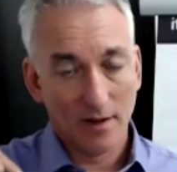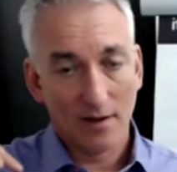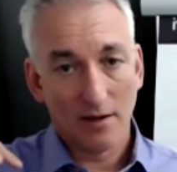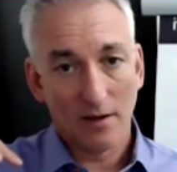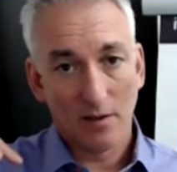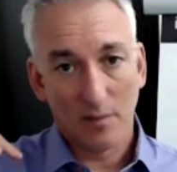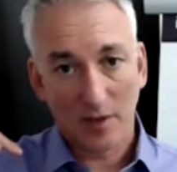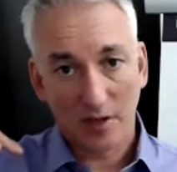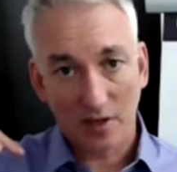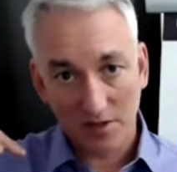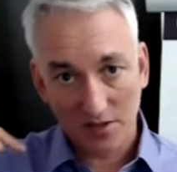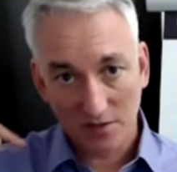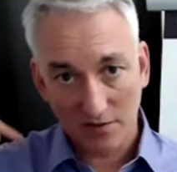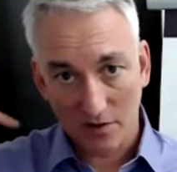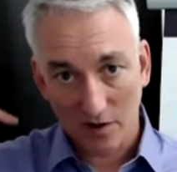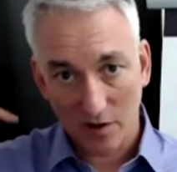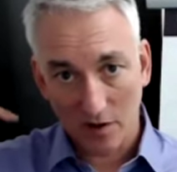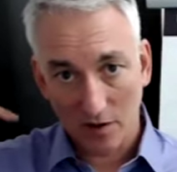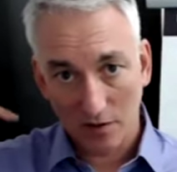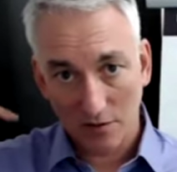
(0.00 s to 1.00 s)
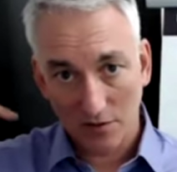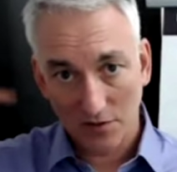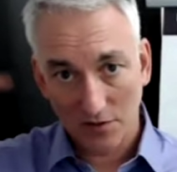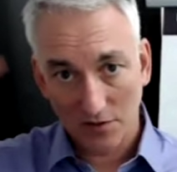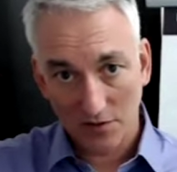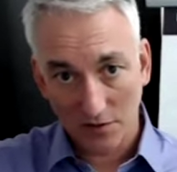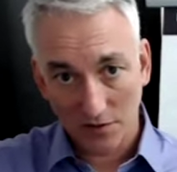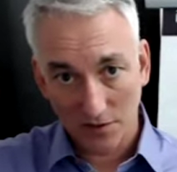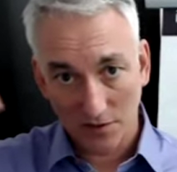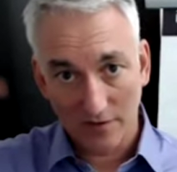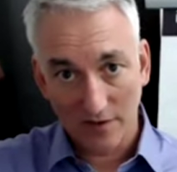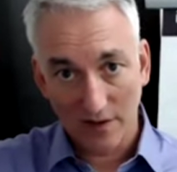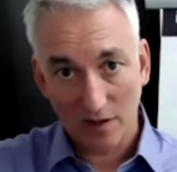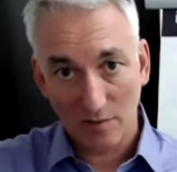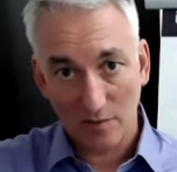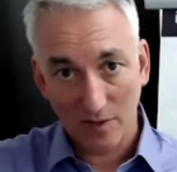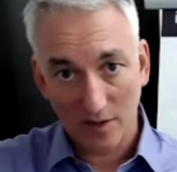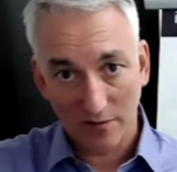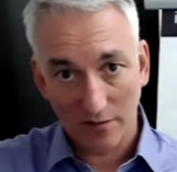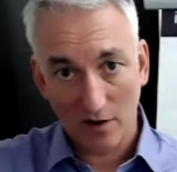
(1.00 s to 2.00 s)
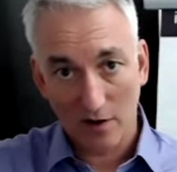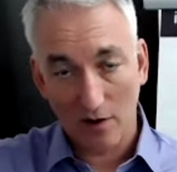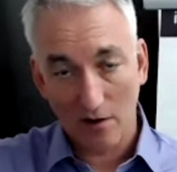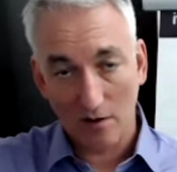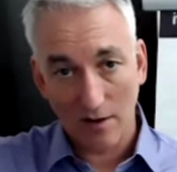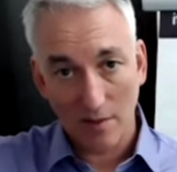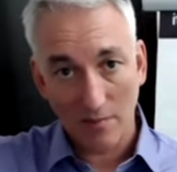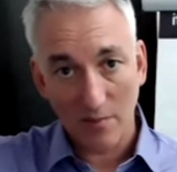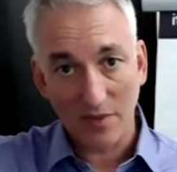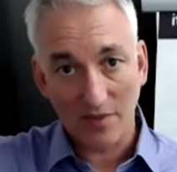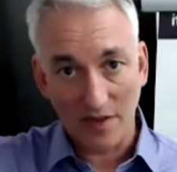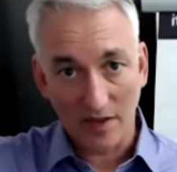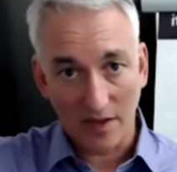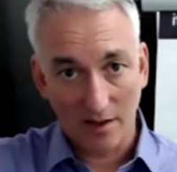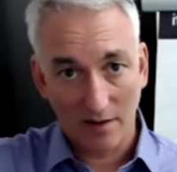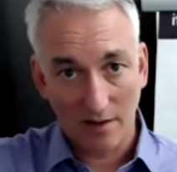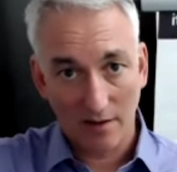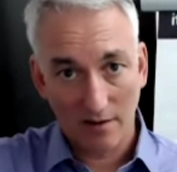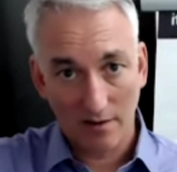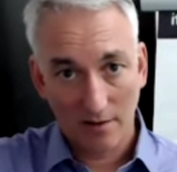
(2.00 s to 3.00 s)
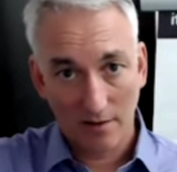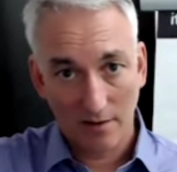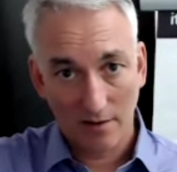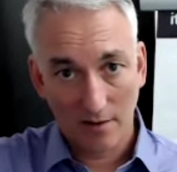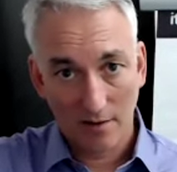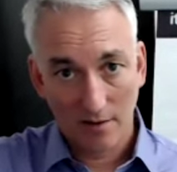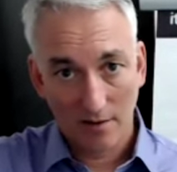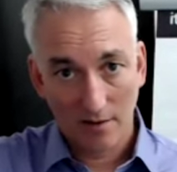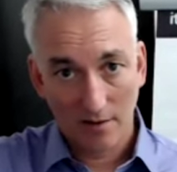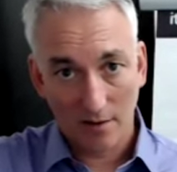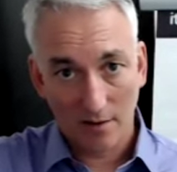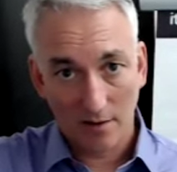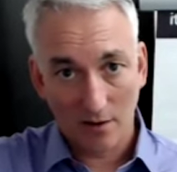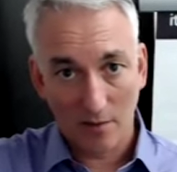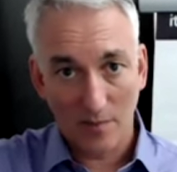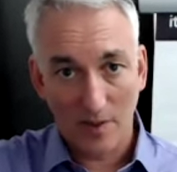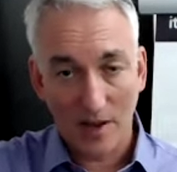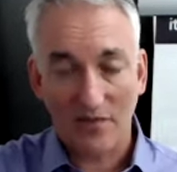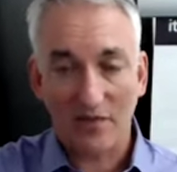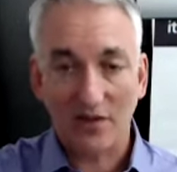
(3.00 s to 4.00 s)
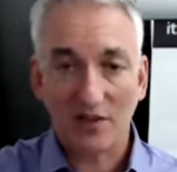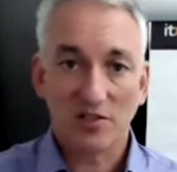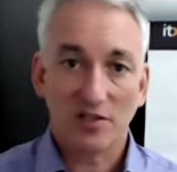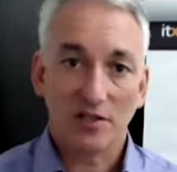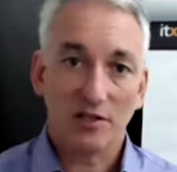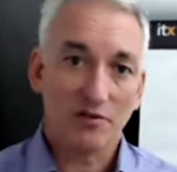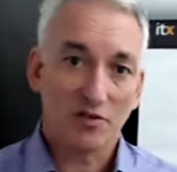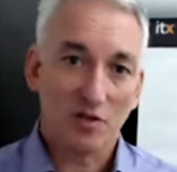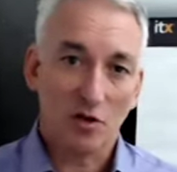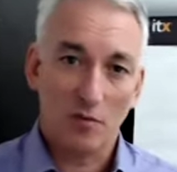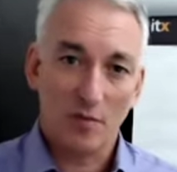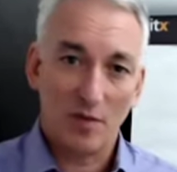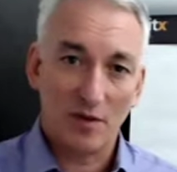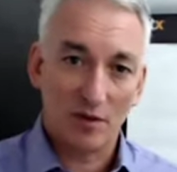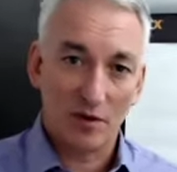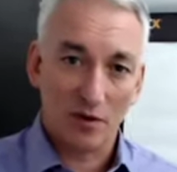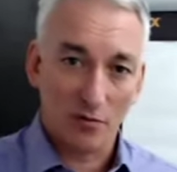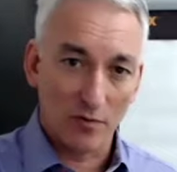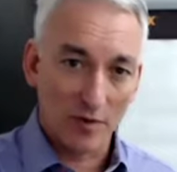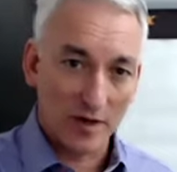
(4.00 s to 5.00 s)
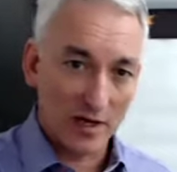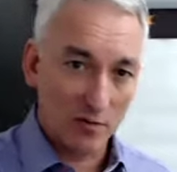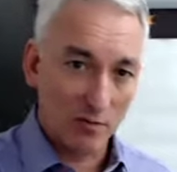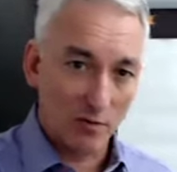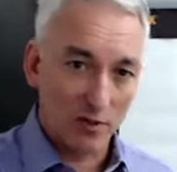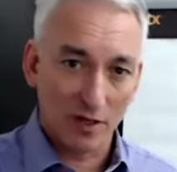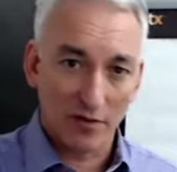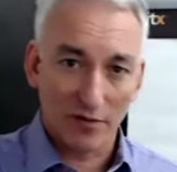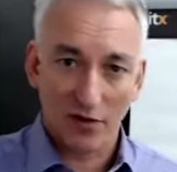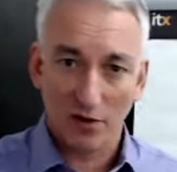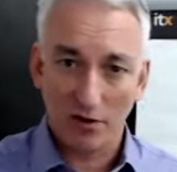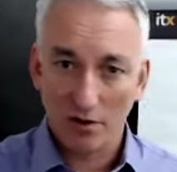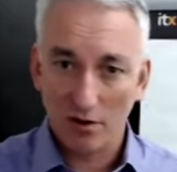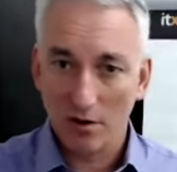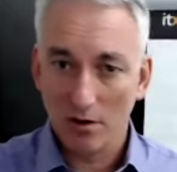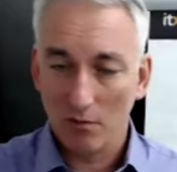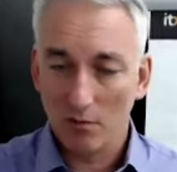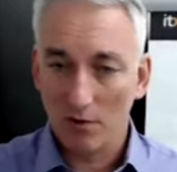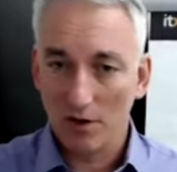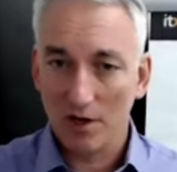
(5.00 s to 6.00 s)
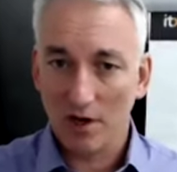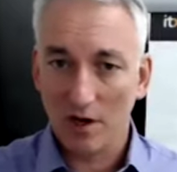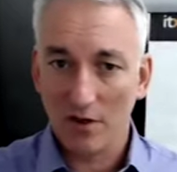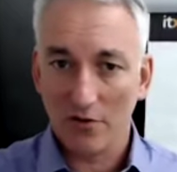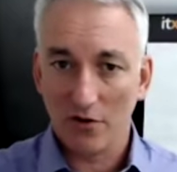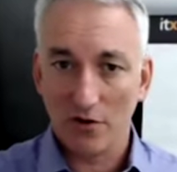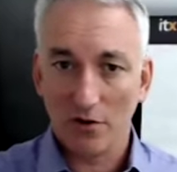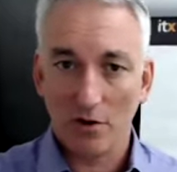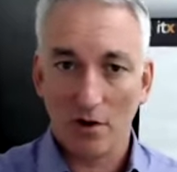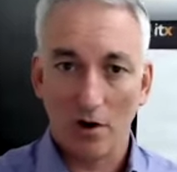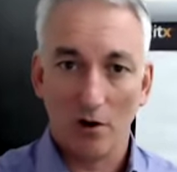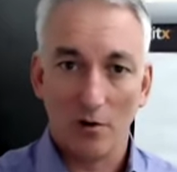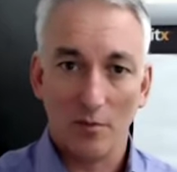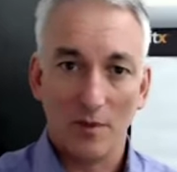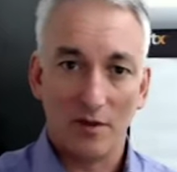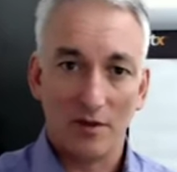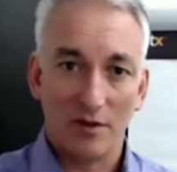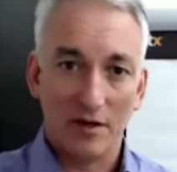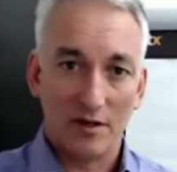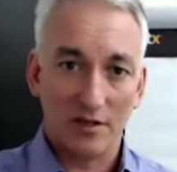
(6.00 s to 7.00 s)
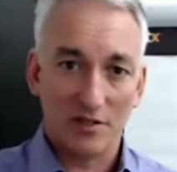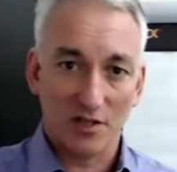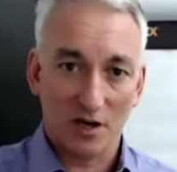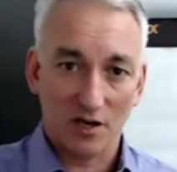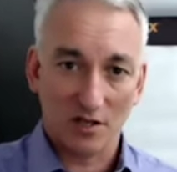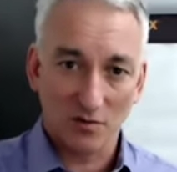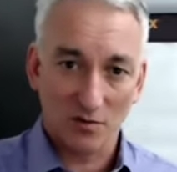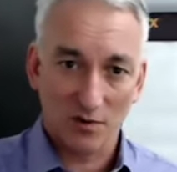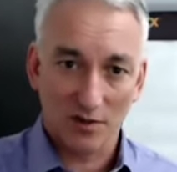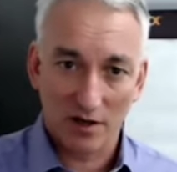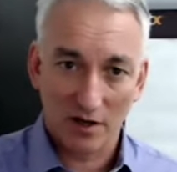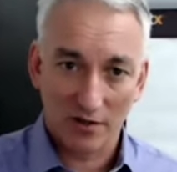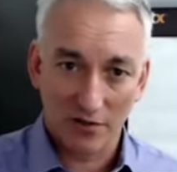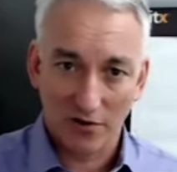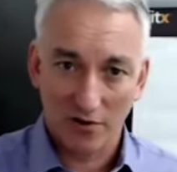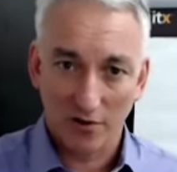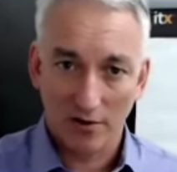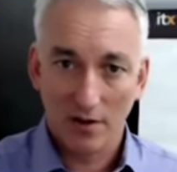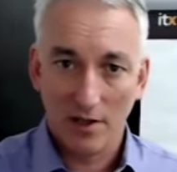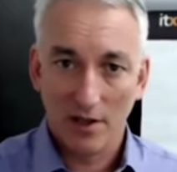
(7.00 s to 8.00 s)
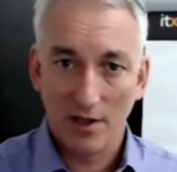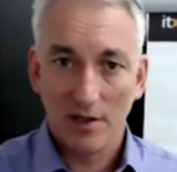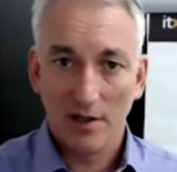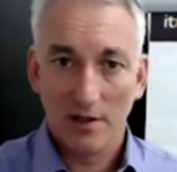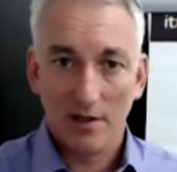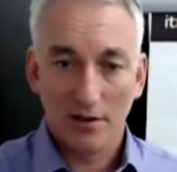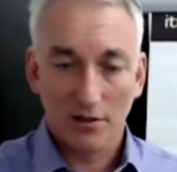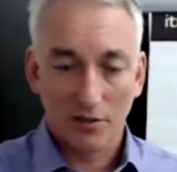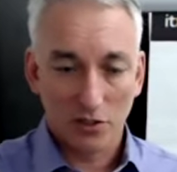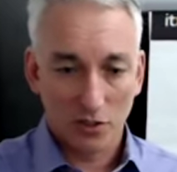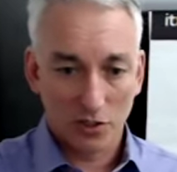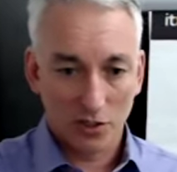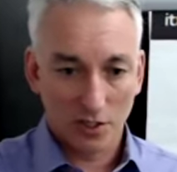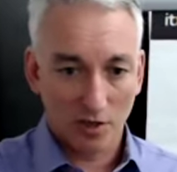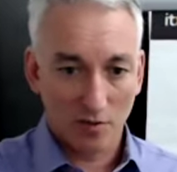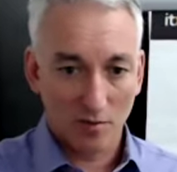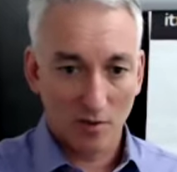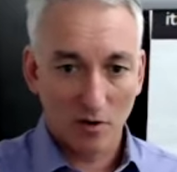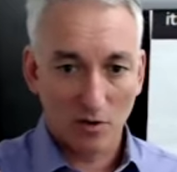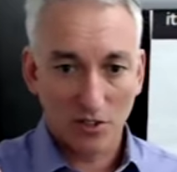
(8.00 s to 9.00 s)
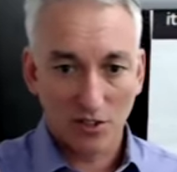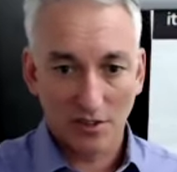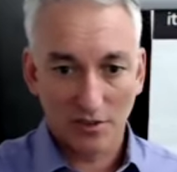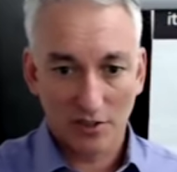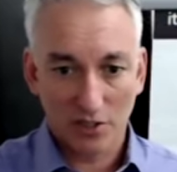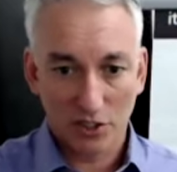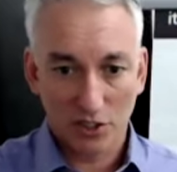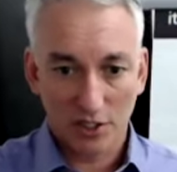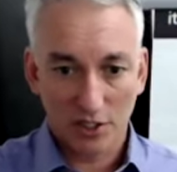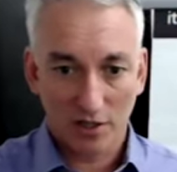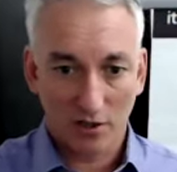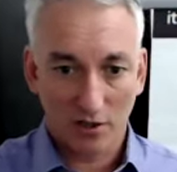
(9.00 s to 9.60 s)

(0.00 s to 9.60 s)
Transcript: And because of the development of our empathy, our empathic skills, our ability to read one another, our ability to talk to one another, to share emotion, to share